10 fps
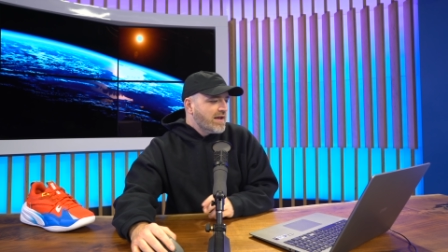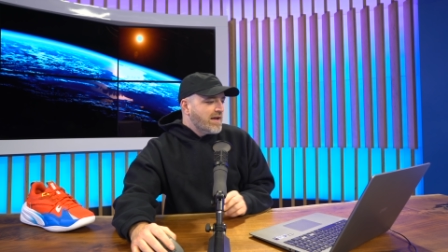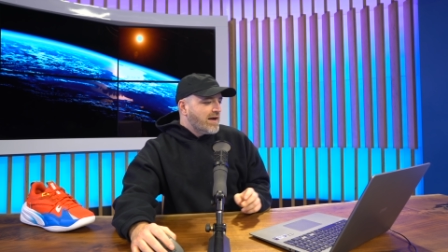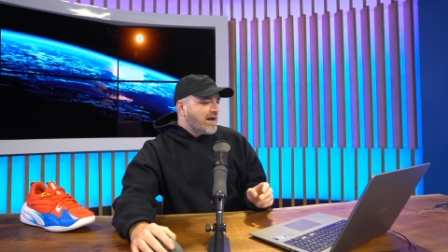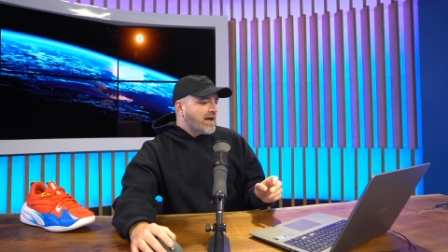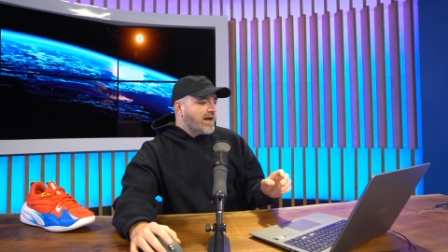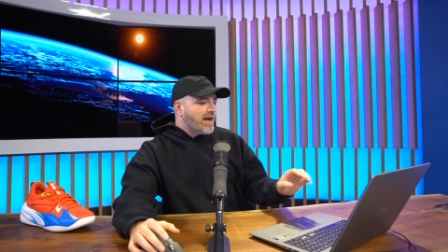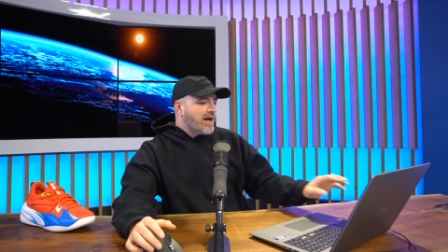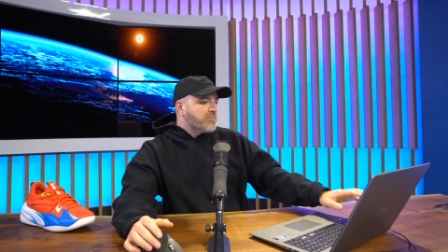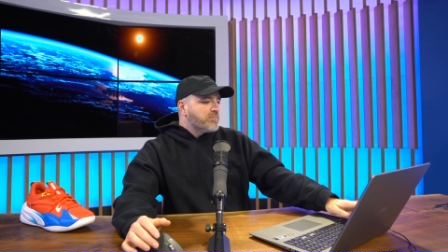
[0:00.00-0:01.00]

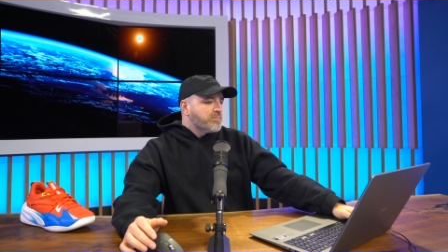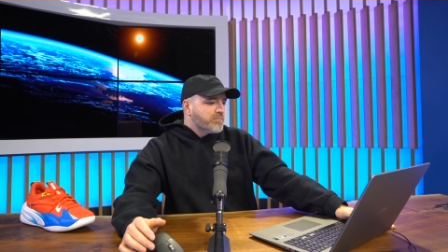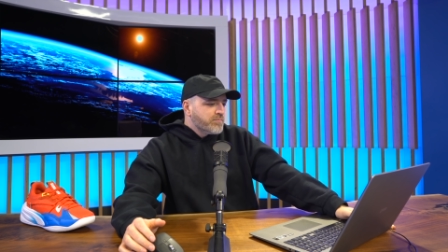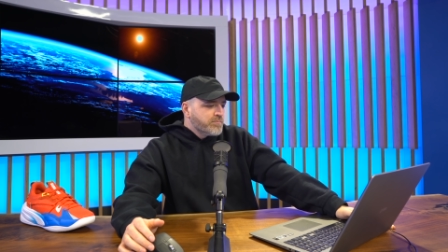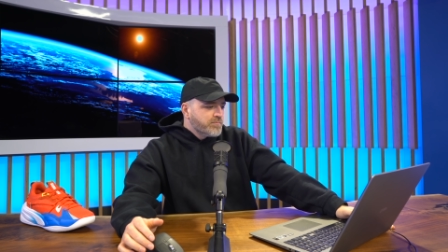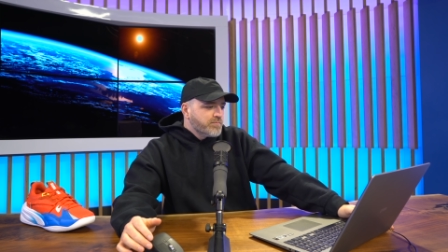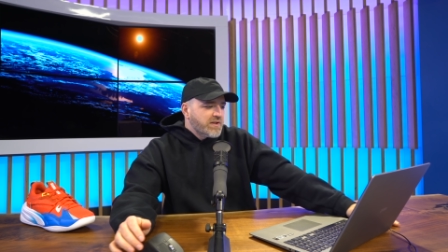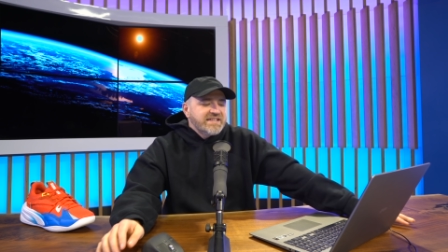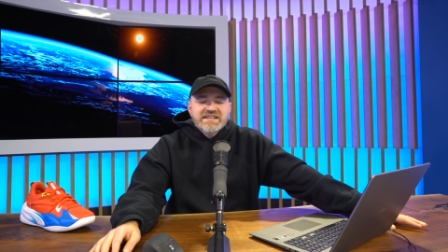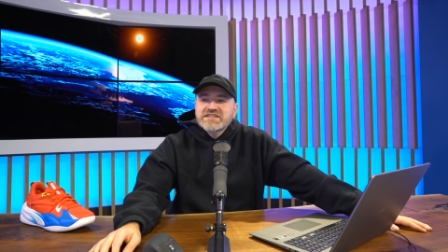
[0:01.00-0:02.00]
Yeah.
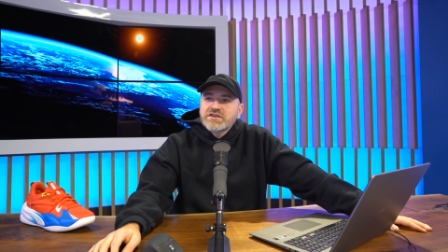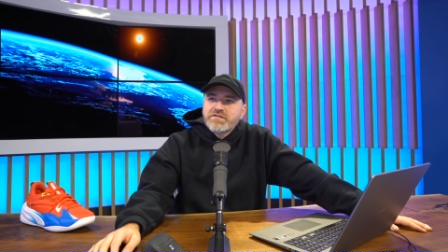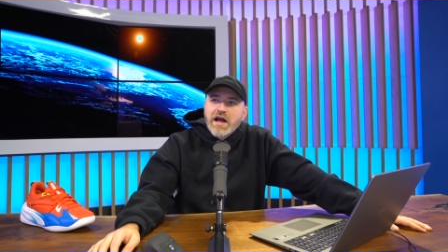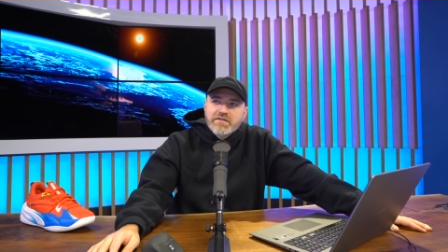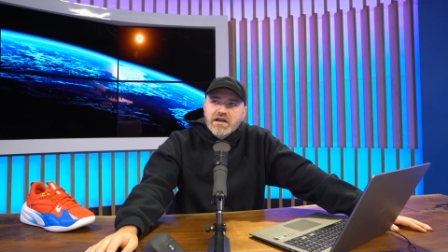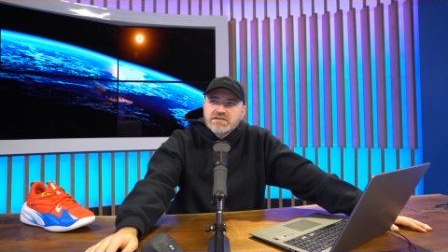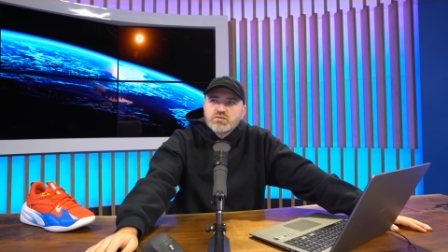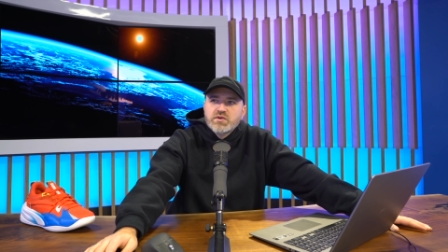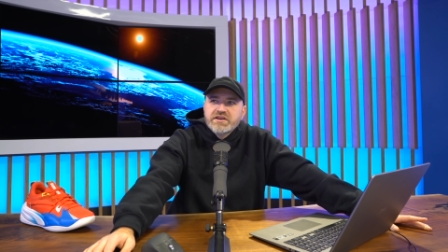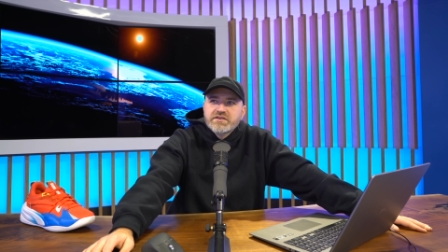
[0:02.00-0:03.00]
PlayStation 5. I got this
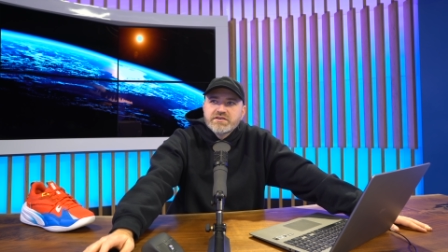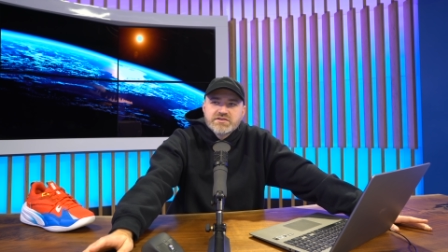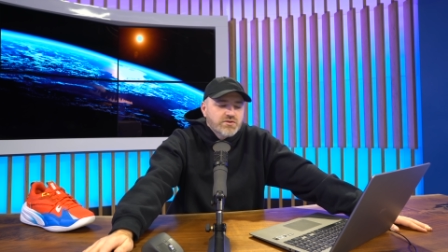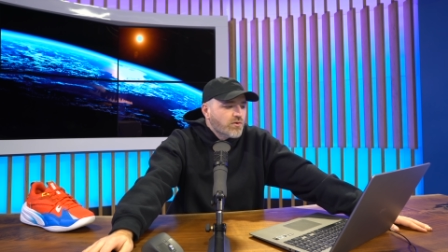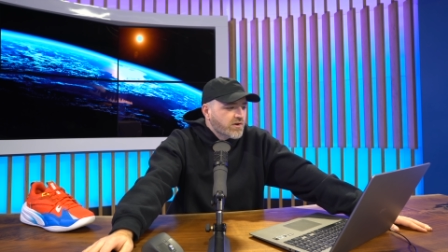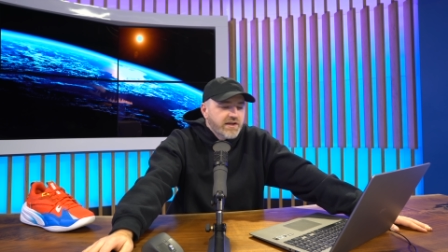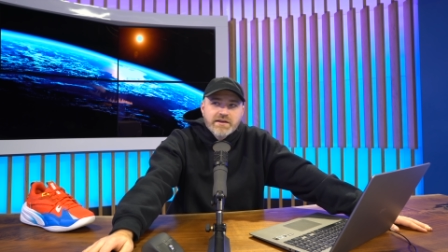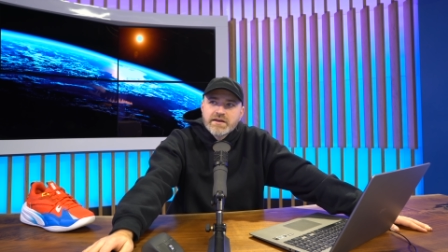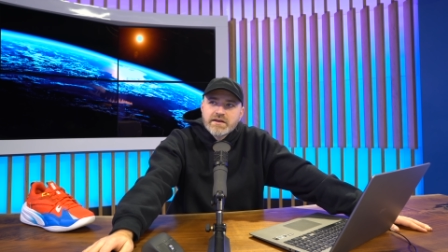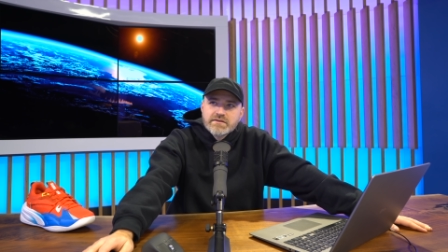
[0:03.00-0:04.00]
weird
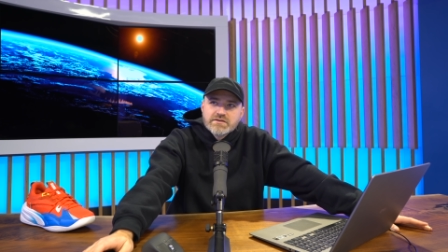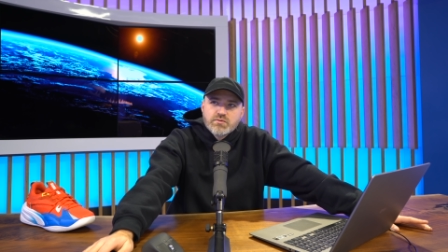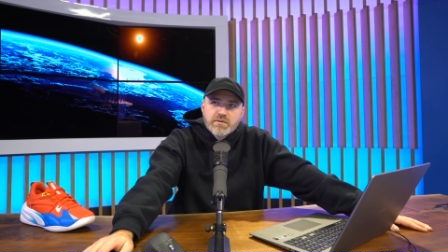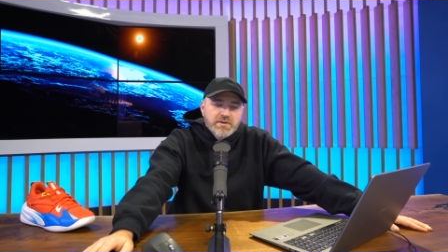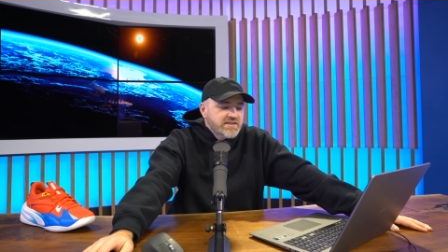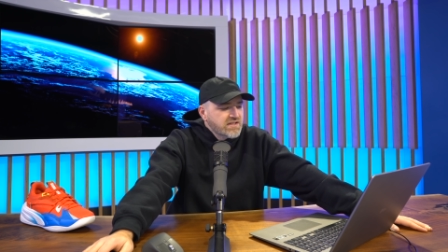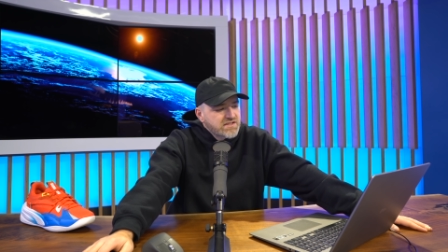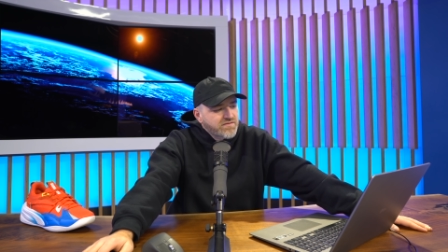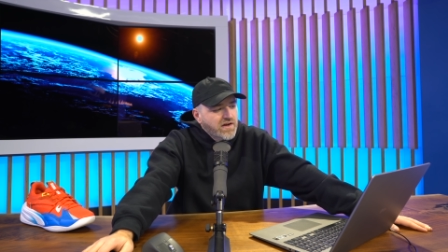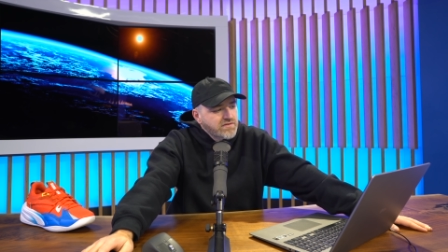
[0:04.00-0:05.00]
story, this weird
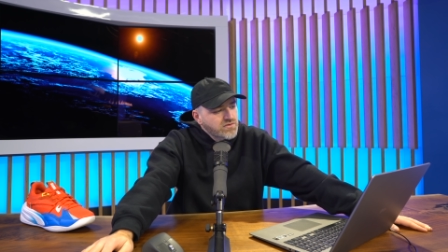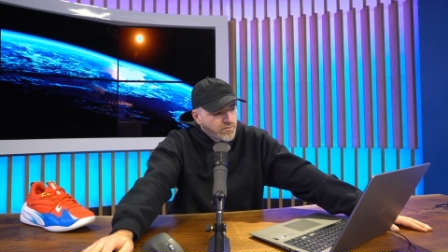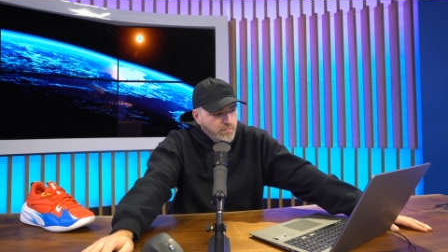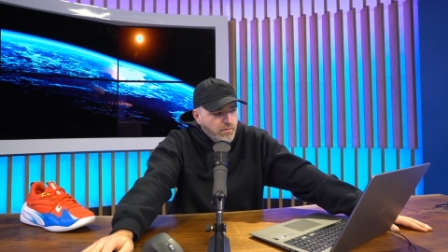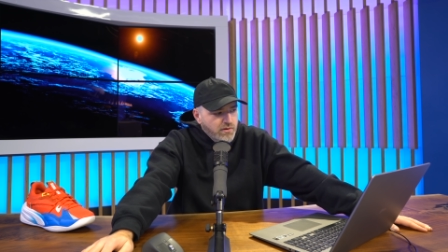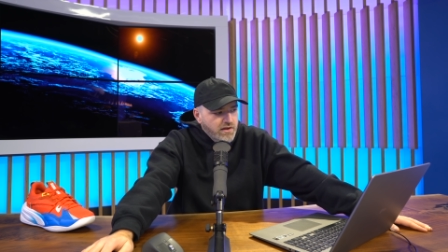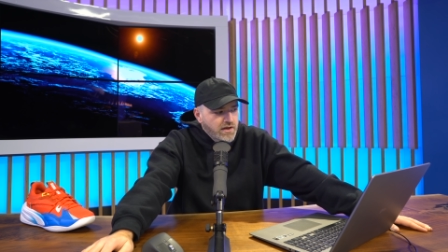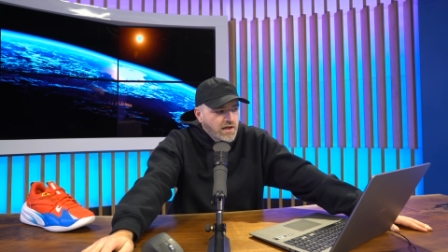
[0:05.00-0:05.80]
PlayStation 5 story reported